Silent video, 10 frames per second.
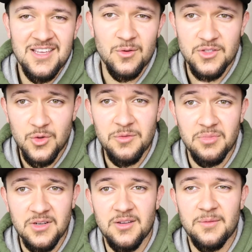it was Toy
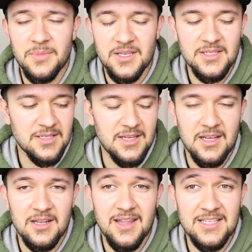Biz,
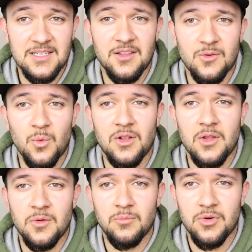and that's another
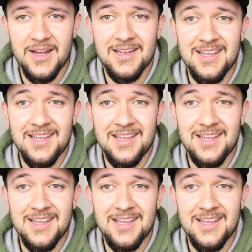well-known brand